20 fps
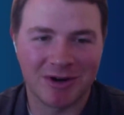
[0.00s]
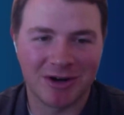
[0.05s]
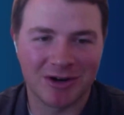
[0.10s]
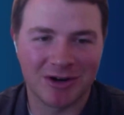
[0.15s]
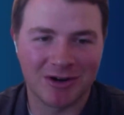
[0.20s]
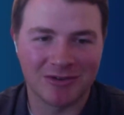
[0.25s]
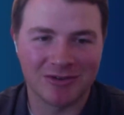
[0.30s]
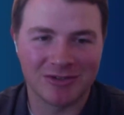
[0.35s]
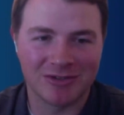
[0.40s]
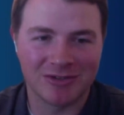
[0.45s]

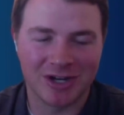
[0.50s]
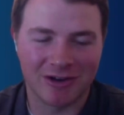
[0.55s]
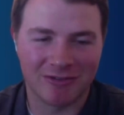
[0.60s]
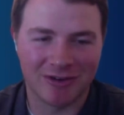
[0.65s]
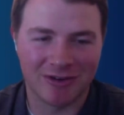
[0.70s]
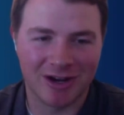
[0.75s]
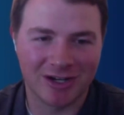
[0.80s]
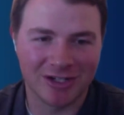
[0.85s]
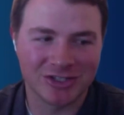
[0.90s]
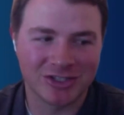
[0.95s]
tomorrow,
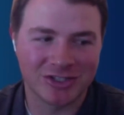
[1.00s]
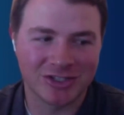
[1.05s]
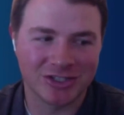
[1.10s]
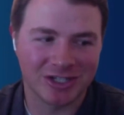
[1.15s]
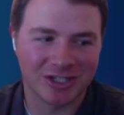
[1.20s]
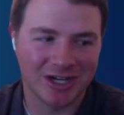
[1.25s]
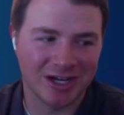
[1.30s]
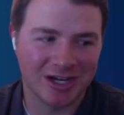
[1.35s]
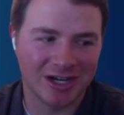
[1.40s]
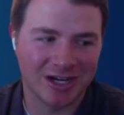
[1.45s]
John
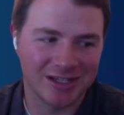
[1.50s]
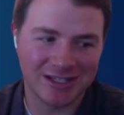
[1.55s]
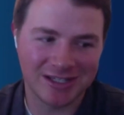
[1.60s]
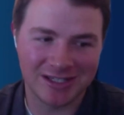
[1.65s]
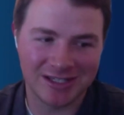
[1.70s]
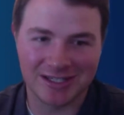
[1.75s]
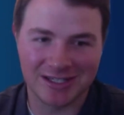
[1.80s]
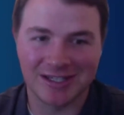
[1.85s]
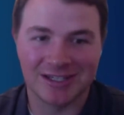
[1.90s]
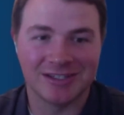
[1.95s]
Rush,
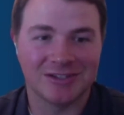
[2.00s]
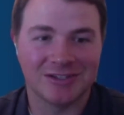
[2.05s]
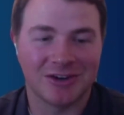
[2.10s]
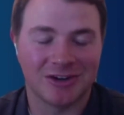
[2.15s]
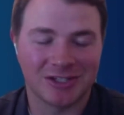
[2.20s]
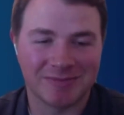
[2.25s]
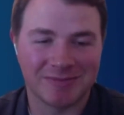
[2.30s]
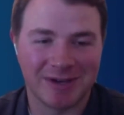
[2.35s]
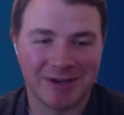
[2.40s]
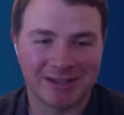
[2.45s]
he
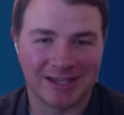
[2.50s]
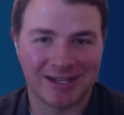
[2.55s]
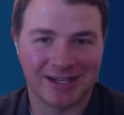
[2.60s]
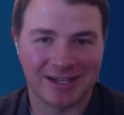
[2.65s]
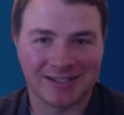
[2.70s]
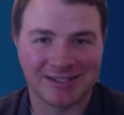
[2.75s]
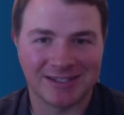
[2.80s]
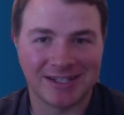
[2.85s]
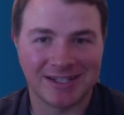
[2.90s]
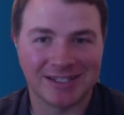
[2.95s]
talks about that
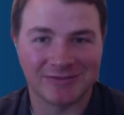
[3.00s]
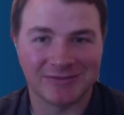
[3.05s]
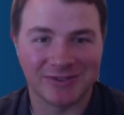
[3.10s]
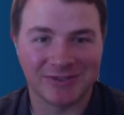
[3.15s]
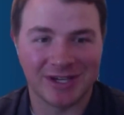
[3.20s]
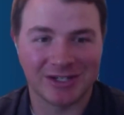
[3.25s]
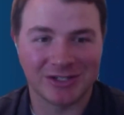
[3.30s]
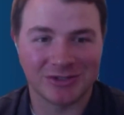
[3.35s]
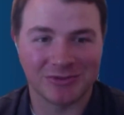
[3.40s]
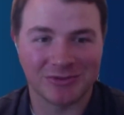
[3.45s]

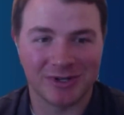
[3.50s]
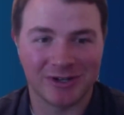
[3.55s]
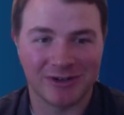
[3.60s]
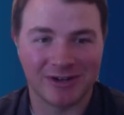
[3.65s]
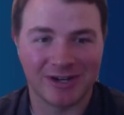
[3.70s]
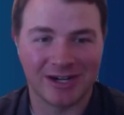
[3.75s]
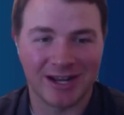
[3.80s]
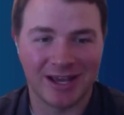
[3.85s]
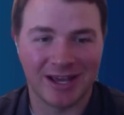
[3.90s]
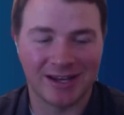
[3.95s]
extensively on
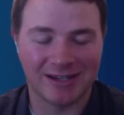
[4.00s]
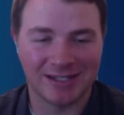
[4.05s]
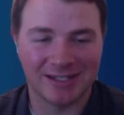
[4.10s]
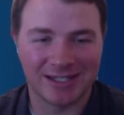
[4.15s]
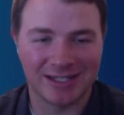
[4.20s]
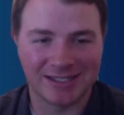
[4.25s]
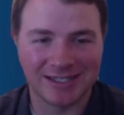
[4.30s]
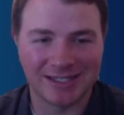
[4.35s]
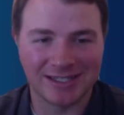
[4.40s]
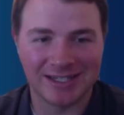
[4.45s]
Twitter and
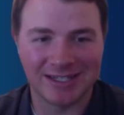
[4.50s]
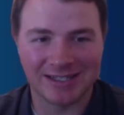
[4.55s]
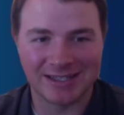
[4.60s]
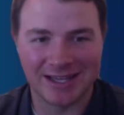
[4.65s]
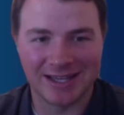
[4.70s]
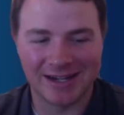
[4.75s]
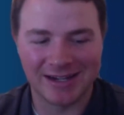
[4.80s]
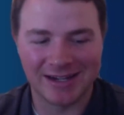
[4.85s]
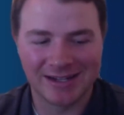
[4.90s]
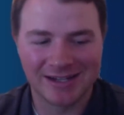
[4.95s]
LinkedIn,
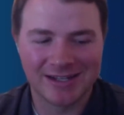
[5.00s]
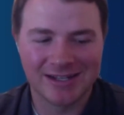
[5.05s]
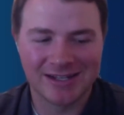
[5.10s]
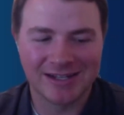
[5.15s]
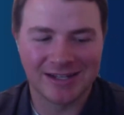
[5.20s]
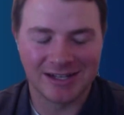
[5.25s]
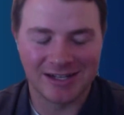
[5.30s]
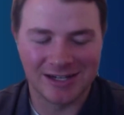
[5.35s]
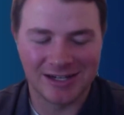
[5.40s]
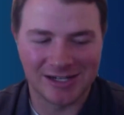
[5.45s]
and that
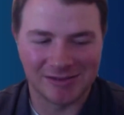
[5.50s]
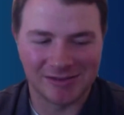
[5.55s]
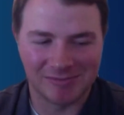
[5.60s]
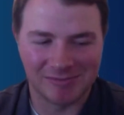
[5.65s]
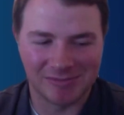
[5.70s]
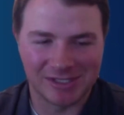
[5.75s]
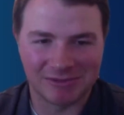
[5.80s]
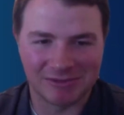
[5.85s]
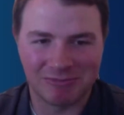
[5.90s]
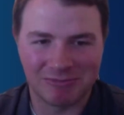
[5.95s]

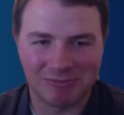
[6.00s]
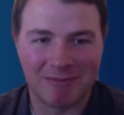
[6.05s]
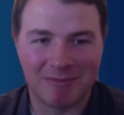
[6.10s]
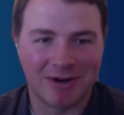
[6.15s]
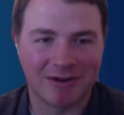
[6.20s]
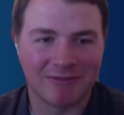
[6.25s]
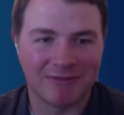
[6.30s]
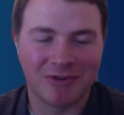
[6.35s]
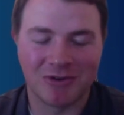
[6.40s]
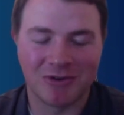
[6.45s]
his
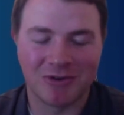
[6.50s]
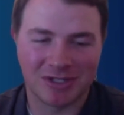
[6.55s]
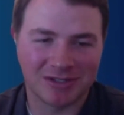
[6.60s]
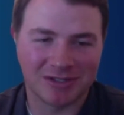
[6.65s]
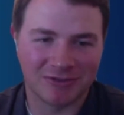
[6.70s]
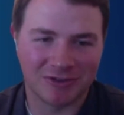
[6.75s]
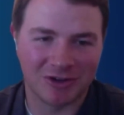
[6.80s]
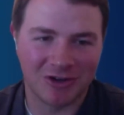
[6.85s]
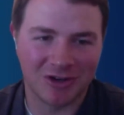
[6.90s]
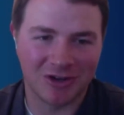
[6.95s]
primary
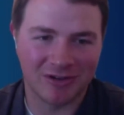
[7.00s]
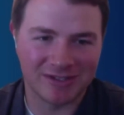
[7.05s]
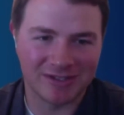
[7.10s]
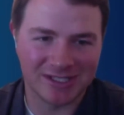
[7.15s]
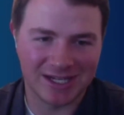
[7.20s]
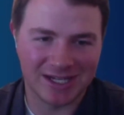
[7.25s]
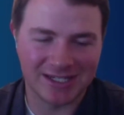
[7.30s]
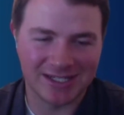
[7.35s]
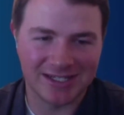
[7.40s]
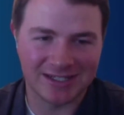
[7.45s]
focus for all of
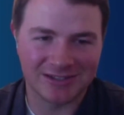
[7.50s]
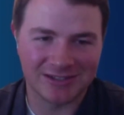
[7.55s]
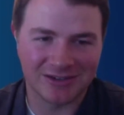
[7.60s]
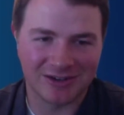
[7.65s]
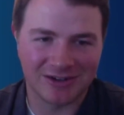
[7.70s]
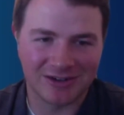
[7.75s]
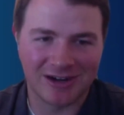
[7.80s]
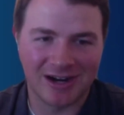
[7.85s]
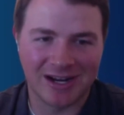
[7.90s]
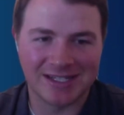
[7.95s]
his ideas
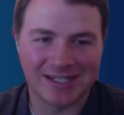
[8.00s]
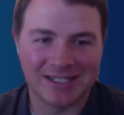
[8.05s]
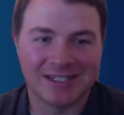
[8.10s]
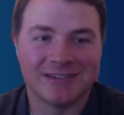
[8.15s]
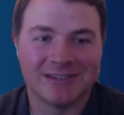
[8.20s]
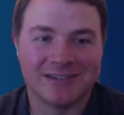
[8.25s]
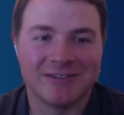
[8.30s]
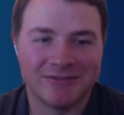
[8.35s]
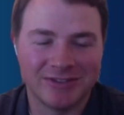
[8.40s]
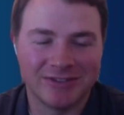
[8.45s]
are
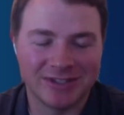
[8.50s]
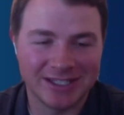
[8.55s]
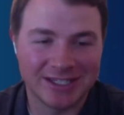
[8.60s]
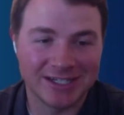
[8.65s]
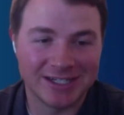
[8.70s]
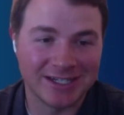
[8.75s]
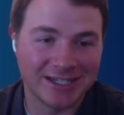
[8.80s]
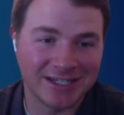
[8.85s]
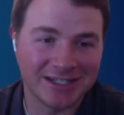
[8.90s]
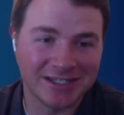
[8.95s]
idea
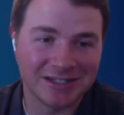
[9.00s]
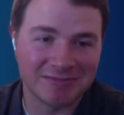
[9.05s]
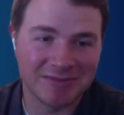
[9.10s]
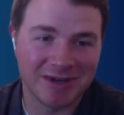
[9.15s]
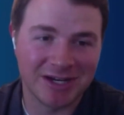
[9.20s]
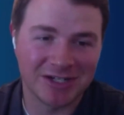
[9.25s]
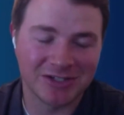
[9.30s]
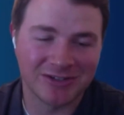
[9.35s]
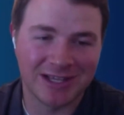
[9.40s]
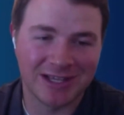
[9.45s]
validity to
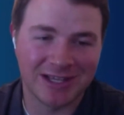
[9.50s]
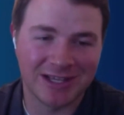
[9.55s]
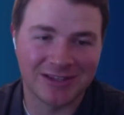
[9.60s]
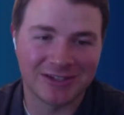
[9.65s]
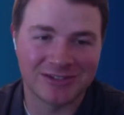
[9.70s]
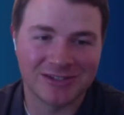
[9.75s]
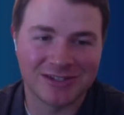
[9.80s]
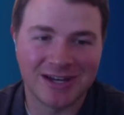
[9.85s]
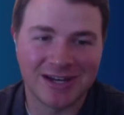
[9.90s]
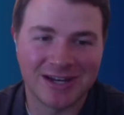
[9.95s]
make sure that
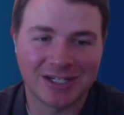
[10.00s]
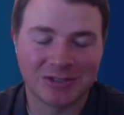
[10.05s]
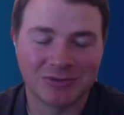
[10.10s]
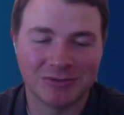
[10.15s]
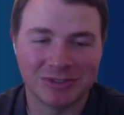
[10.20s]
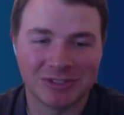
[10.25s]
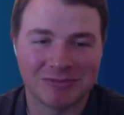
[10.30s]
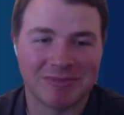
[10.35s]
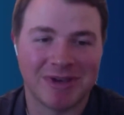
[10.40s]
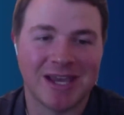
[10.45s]
there's an
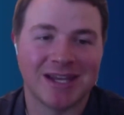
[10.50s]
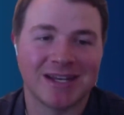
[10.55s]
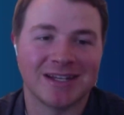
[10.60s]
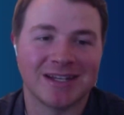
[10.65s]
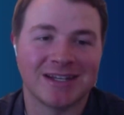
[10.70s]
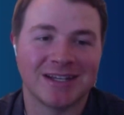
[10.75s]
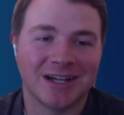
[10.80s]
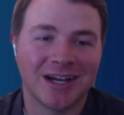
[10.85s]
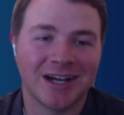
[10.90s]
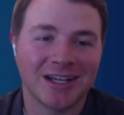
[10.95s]
actual
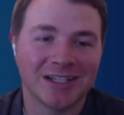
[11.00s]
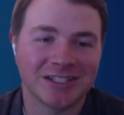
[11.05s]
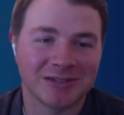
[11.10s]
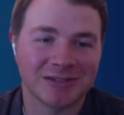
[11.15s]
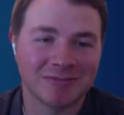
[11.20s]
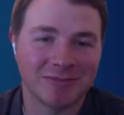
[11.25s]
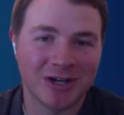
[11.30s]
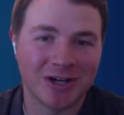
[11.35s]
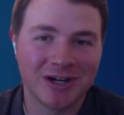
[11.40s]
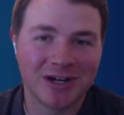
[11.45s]
demand and a
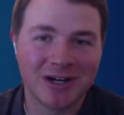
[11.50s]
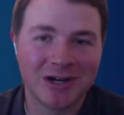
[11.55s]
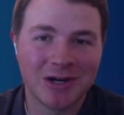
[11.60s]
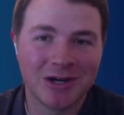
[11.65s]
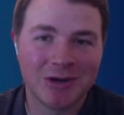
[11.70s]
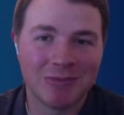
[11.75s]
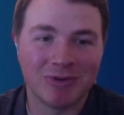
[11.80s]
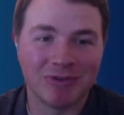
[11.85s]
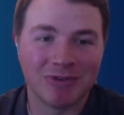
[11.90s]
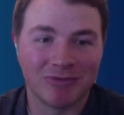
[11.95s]
customer
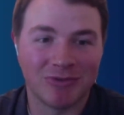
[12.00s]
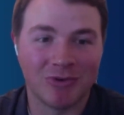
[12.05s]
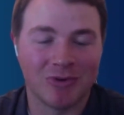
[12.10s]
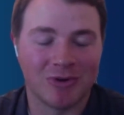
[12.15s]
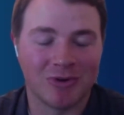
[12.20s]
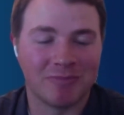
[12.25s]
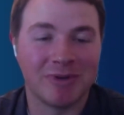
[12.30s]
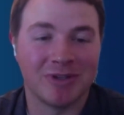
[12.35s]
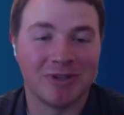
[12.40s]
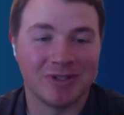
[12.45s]

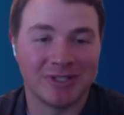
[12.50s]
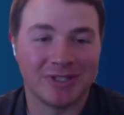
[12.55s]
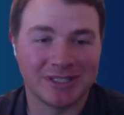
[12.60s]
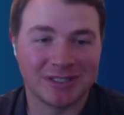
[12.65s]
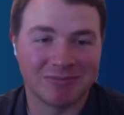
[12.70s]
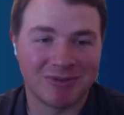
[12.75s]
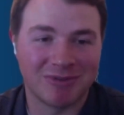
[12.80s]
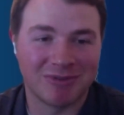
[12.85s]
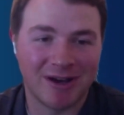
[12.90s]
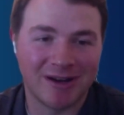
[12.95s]
before
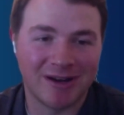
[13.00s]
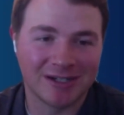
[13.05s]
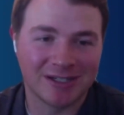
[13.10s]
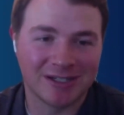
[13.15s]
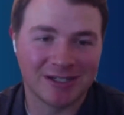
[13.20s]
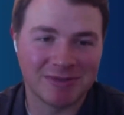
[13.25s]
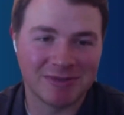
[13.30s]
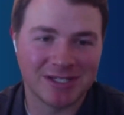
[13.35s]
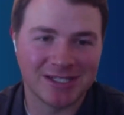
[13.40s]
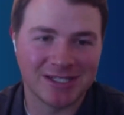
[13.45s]
building the
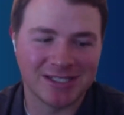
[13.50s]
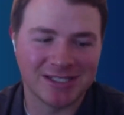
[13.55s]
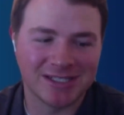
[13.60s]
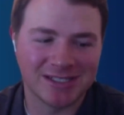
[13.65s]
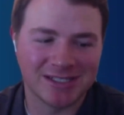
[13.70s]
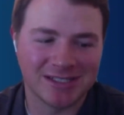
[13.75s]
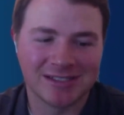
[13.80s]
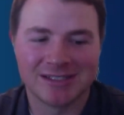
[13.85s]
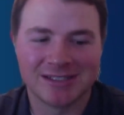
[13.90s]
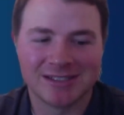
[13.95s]
product,
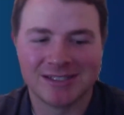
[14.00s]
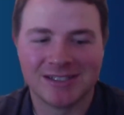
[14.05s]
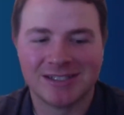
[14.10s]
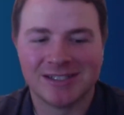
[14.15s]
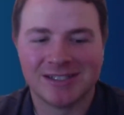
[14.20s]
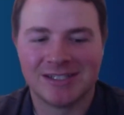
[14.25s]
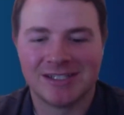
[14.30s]
because